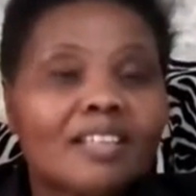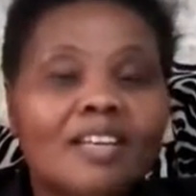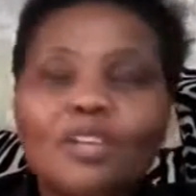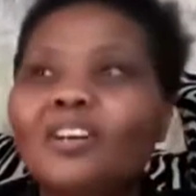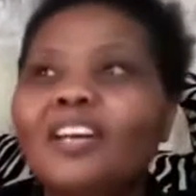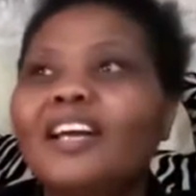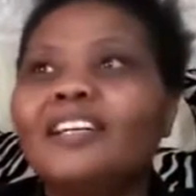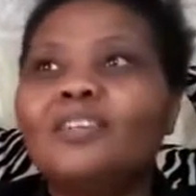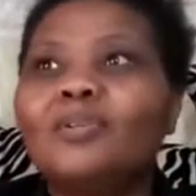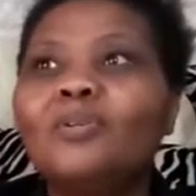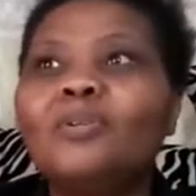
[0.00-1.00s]
You're like,
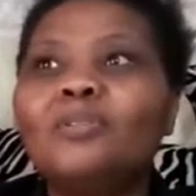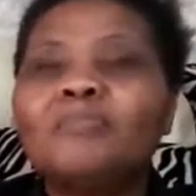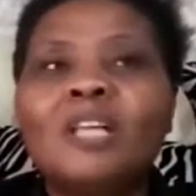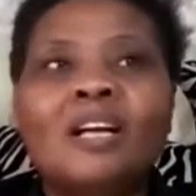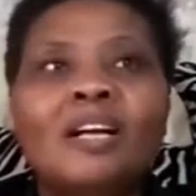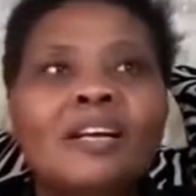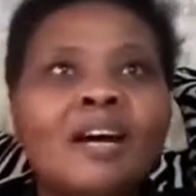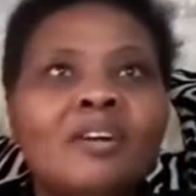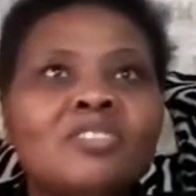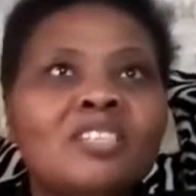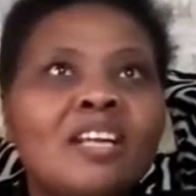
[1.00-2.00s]
oh, now
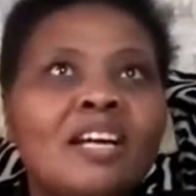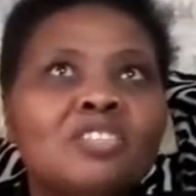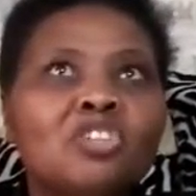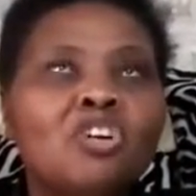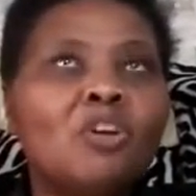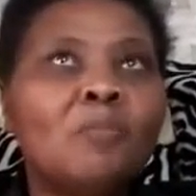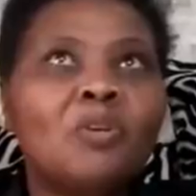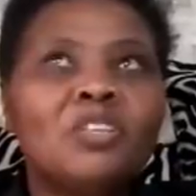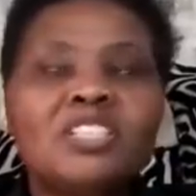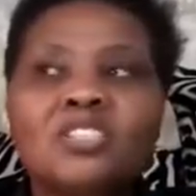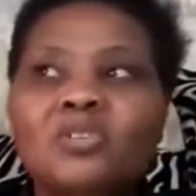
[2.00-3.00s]
I've seen a job.
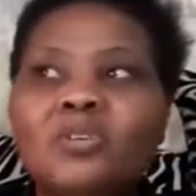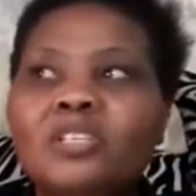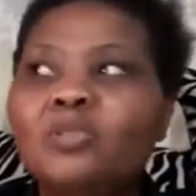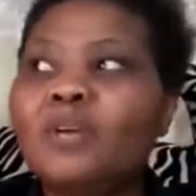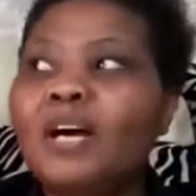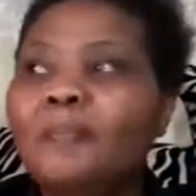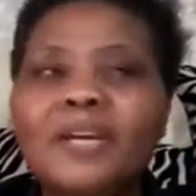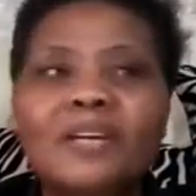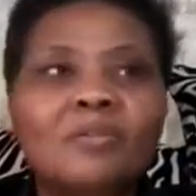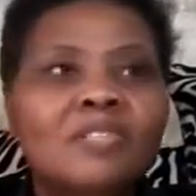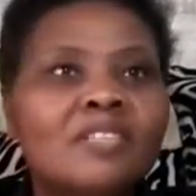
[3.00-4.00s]
What is going to happen?
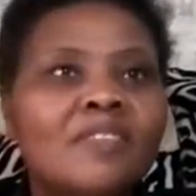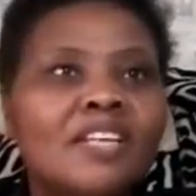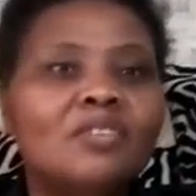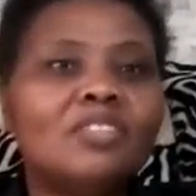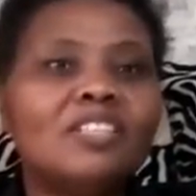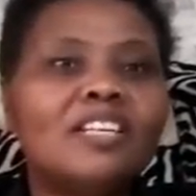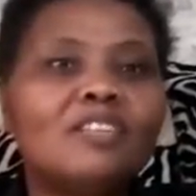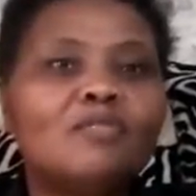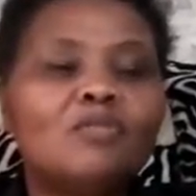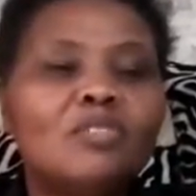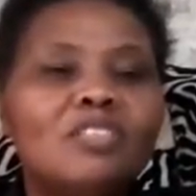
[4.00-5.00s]
What if I don't get
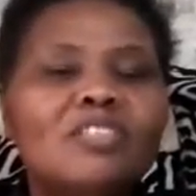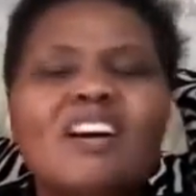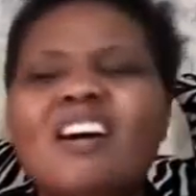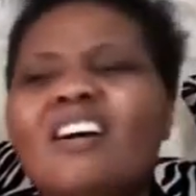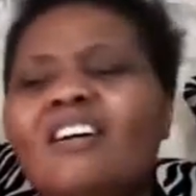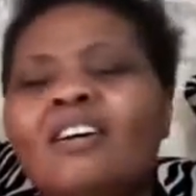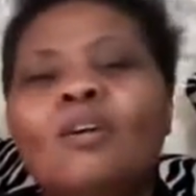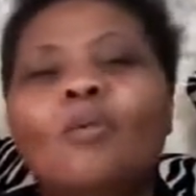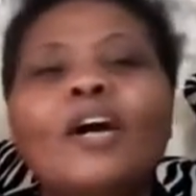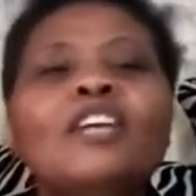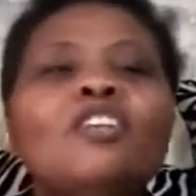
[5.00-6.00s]
food? Nah,
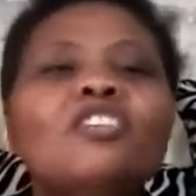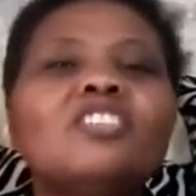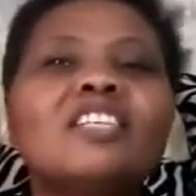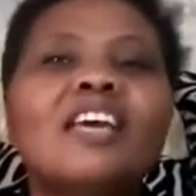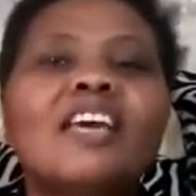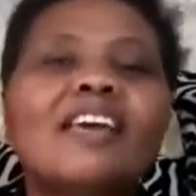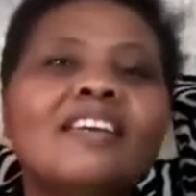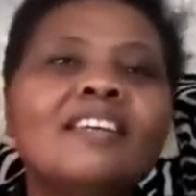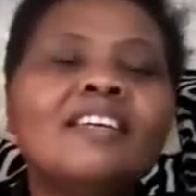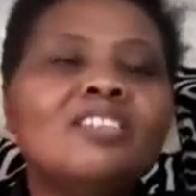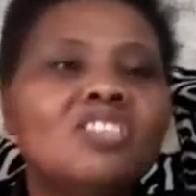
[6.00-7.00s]
why not say,
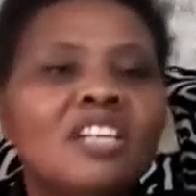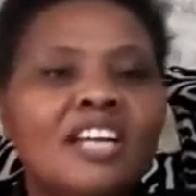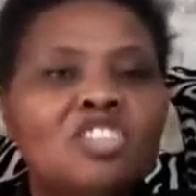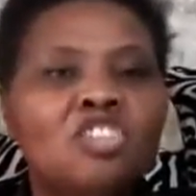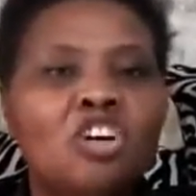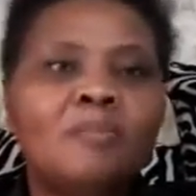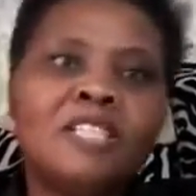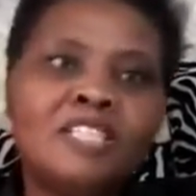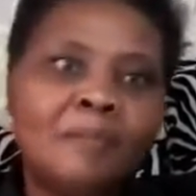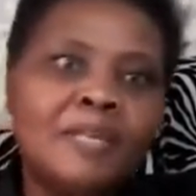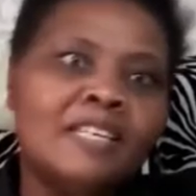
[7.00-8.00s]
hey, seen a job,
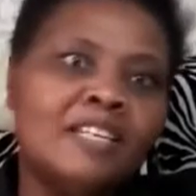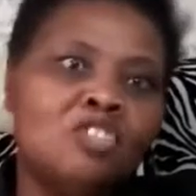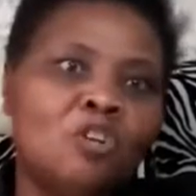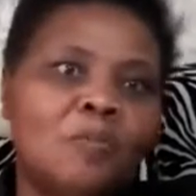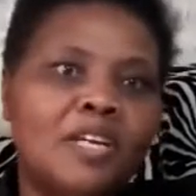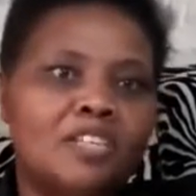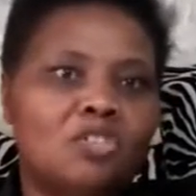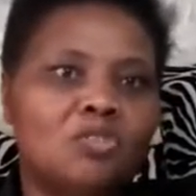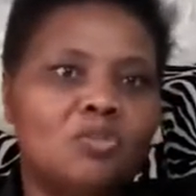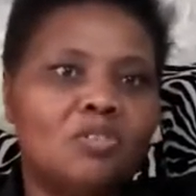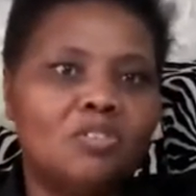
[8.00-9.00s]
nitapata job
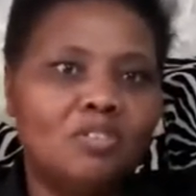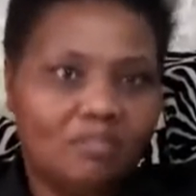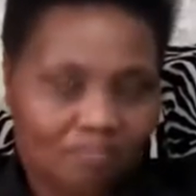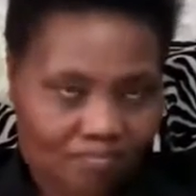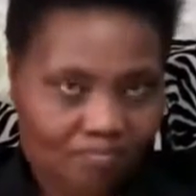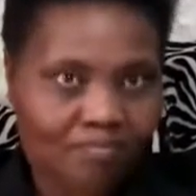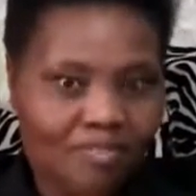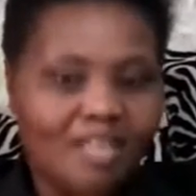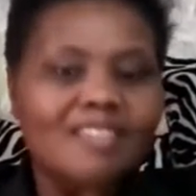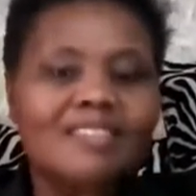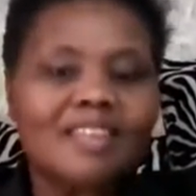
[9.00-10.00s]
kesho.
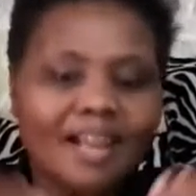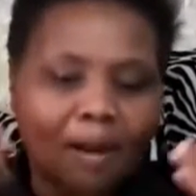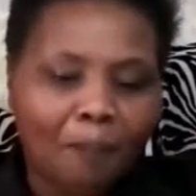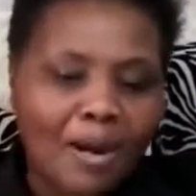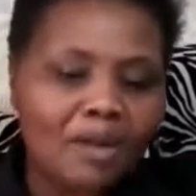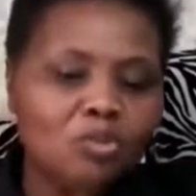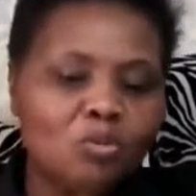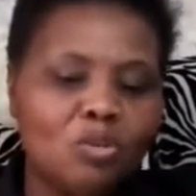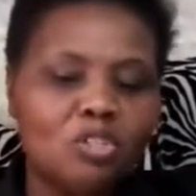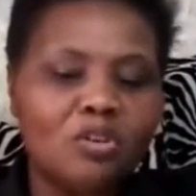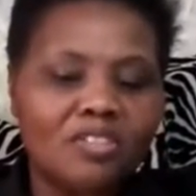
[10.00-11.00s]
Think about
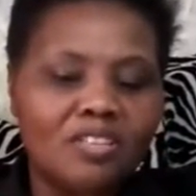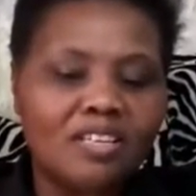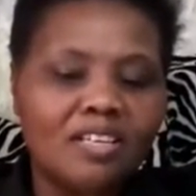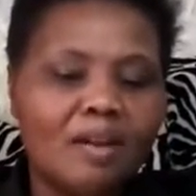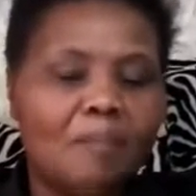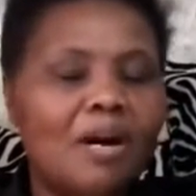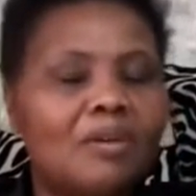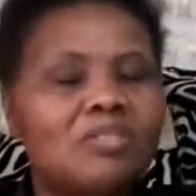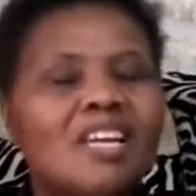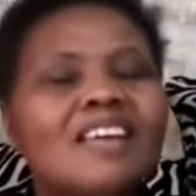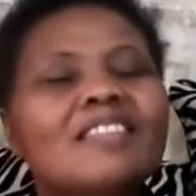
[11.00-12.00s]
what you're thinking about.
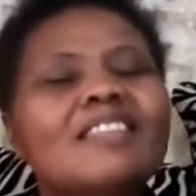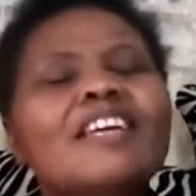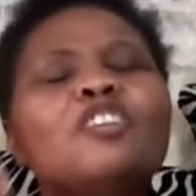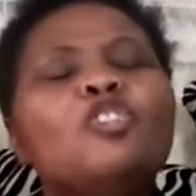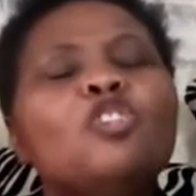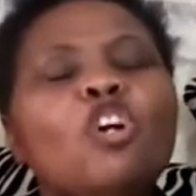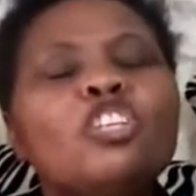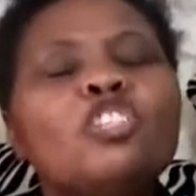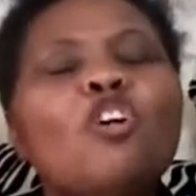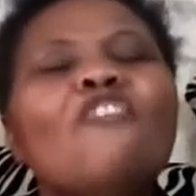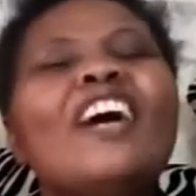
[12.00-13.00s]
Then don't
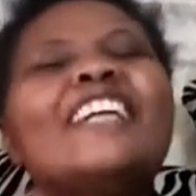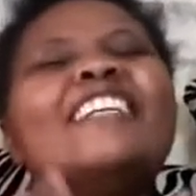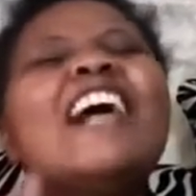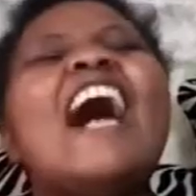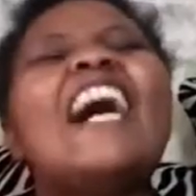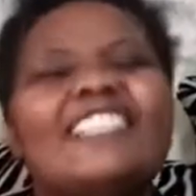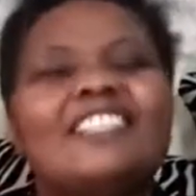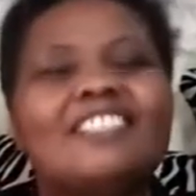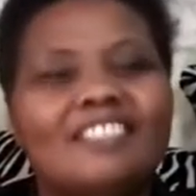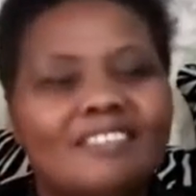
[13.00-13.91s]
overreact.